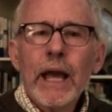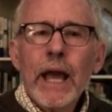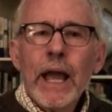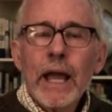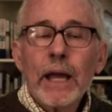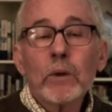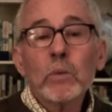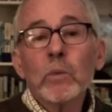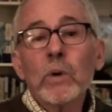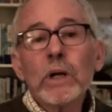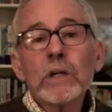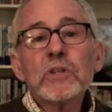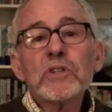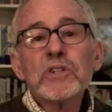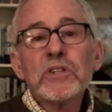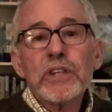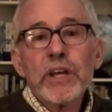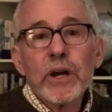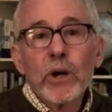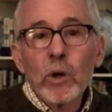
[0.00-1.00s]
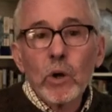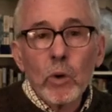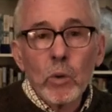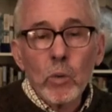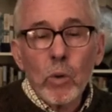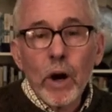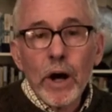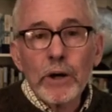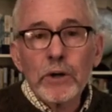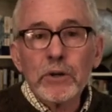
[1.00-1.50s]
And once they're
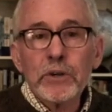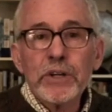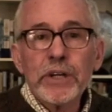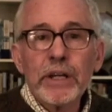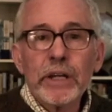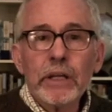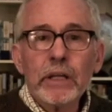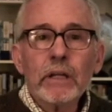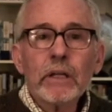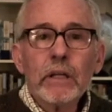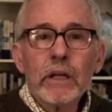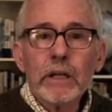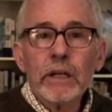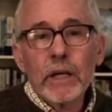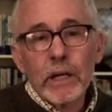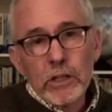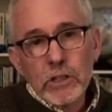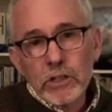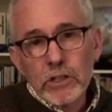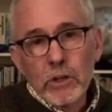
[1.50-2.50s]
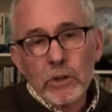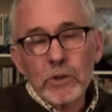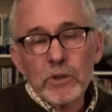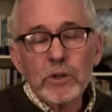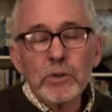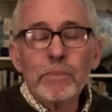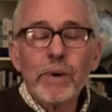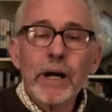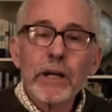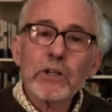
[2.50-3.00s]
watered in, and I showed
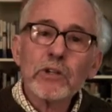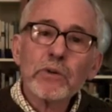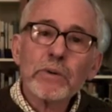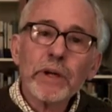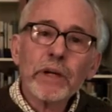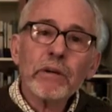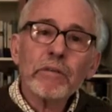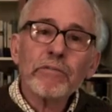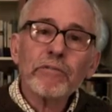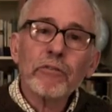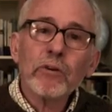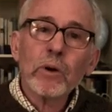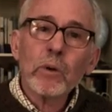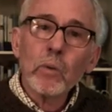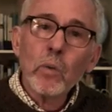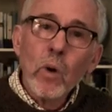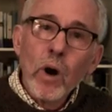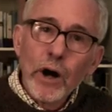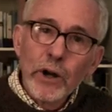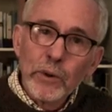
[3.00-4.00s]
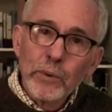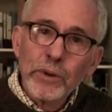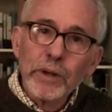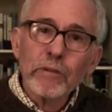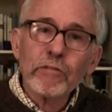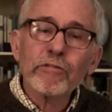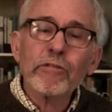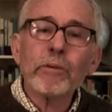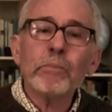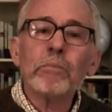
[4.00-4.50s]
you my trick for watering
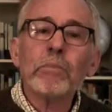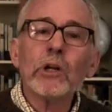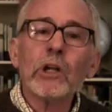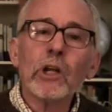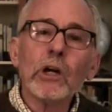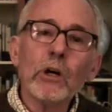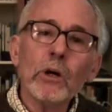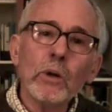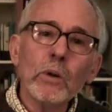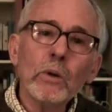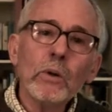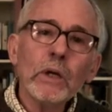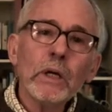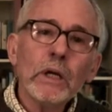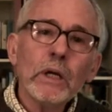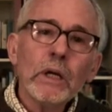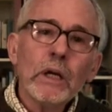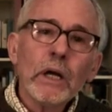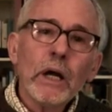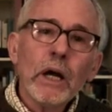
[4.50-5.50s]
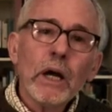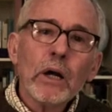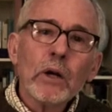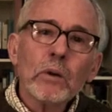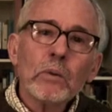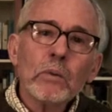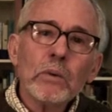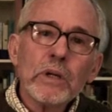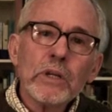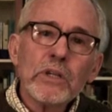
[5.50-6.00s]
from below,
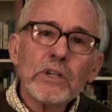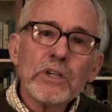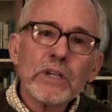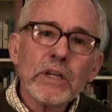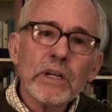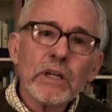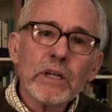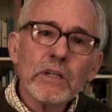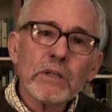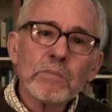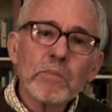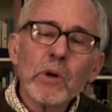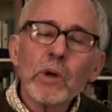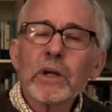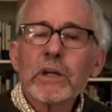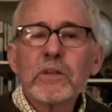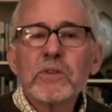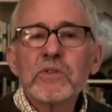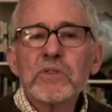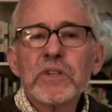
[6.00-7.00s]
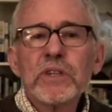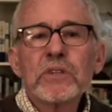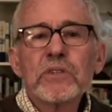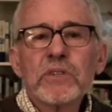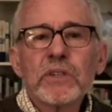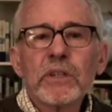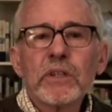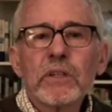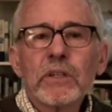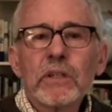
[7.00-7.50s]
which is more
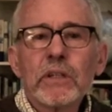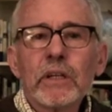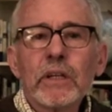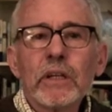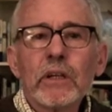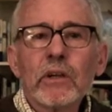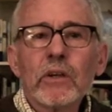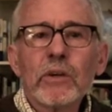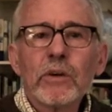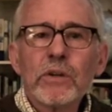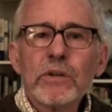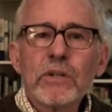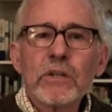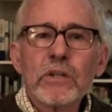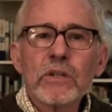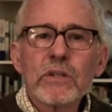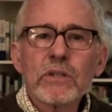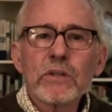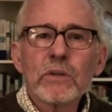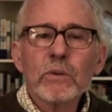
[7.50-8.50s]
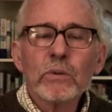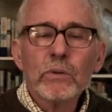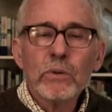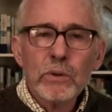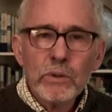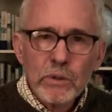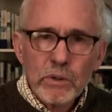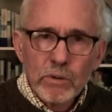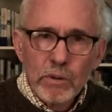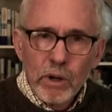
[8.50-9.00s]
consistent and encourages
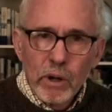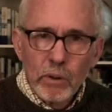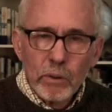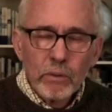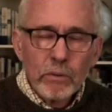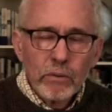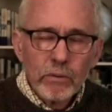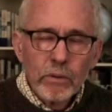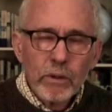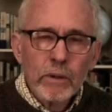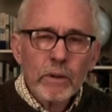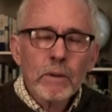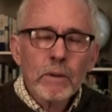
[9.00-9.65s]
root growth,